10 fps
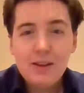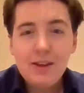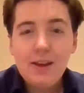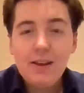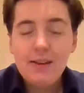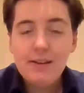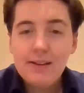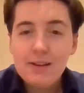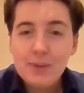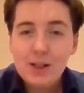
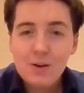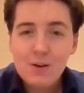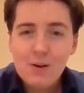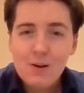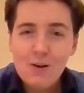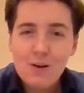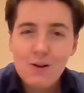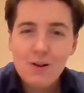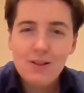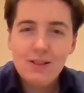hear me
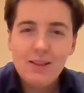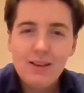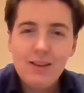call.